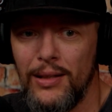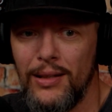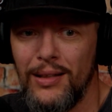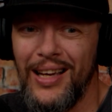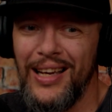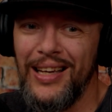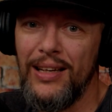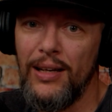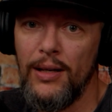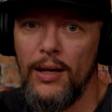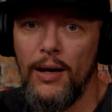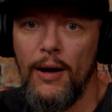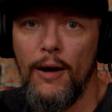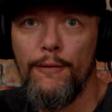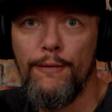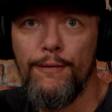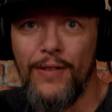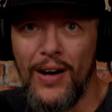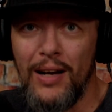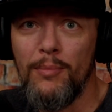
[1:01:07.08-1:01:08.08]
like
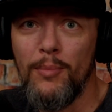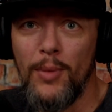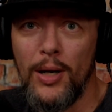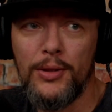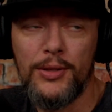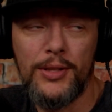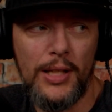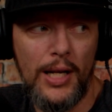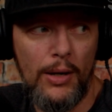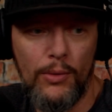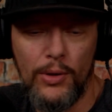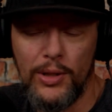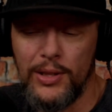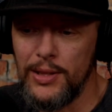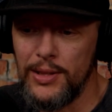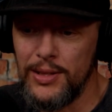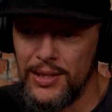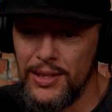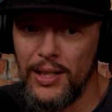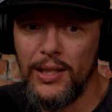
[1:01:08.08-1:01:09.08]
5 miles an hour is a
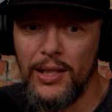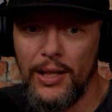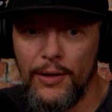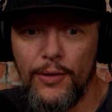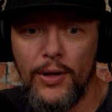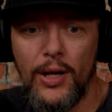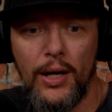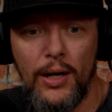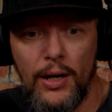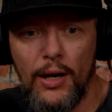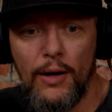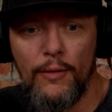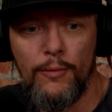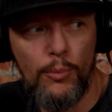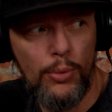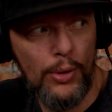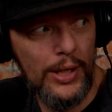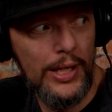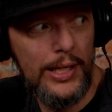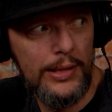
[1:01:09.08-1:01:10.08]
significant enough
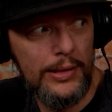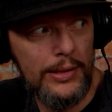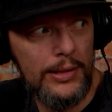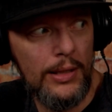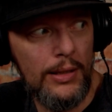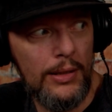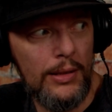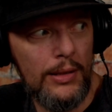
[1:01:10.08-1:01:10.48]
breeze.